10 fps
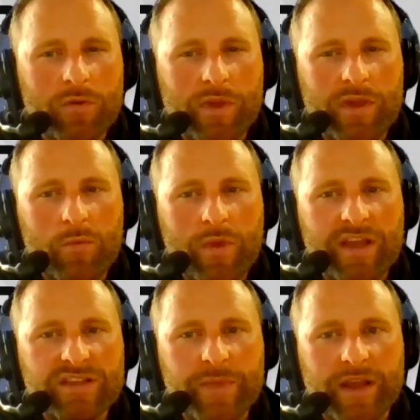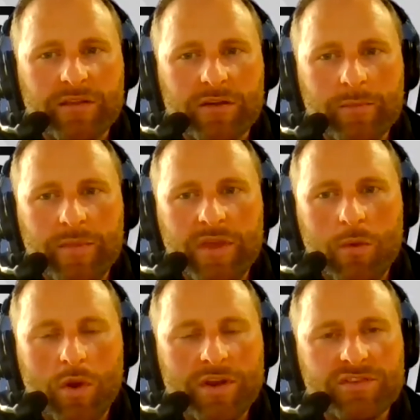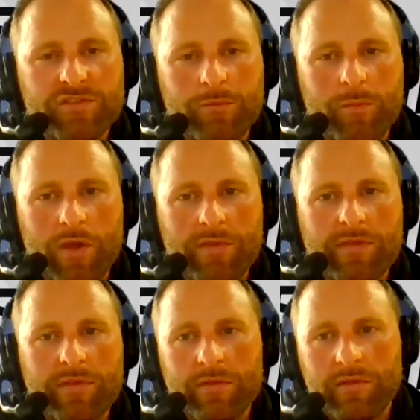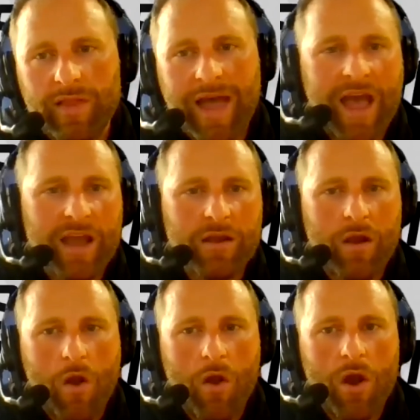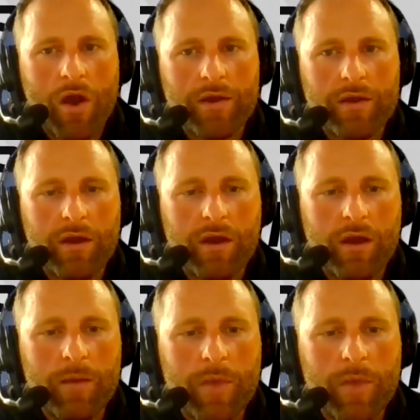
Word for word: We we expect there to be a one to two month lag on um,